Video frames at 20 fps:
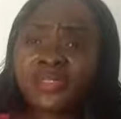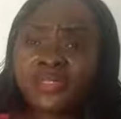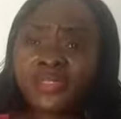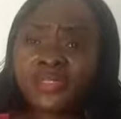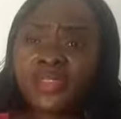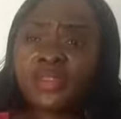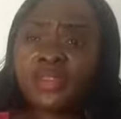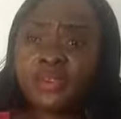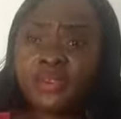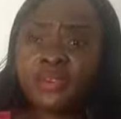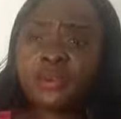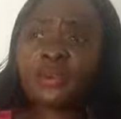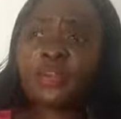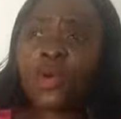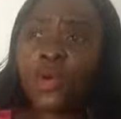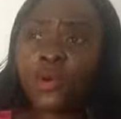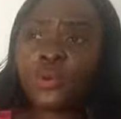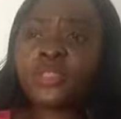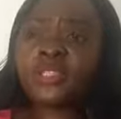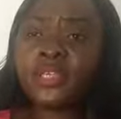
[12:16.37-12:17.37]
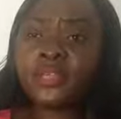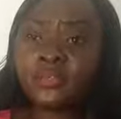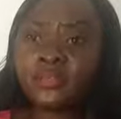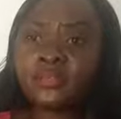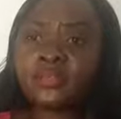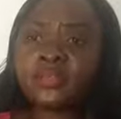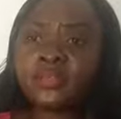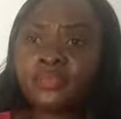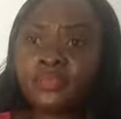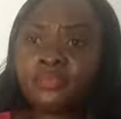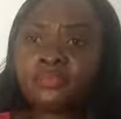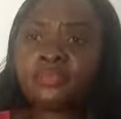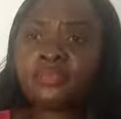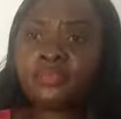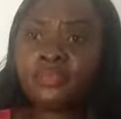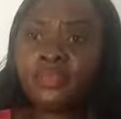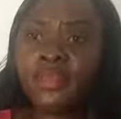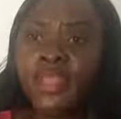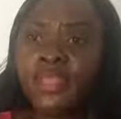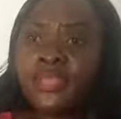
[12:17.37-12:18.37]
C contents.
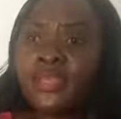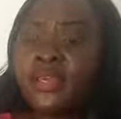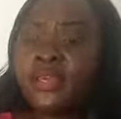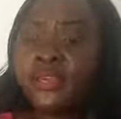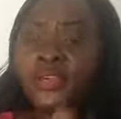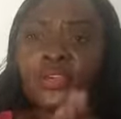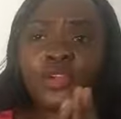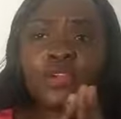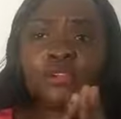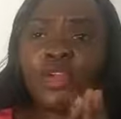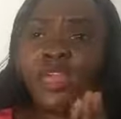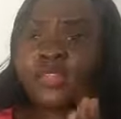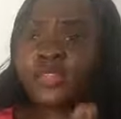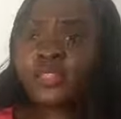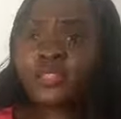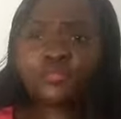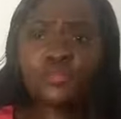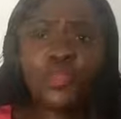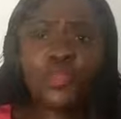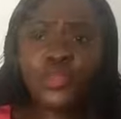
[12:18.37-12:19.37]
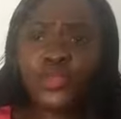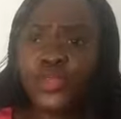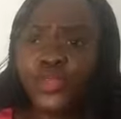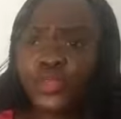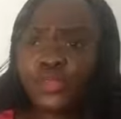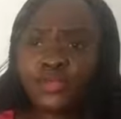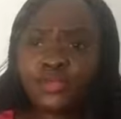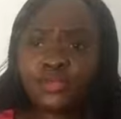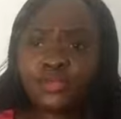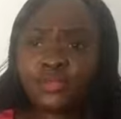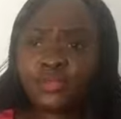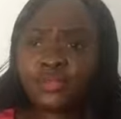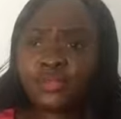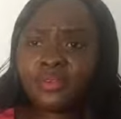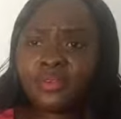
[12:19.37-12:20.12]
You can make smoothies.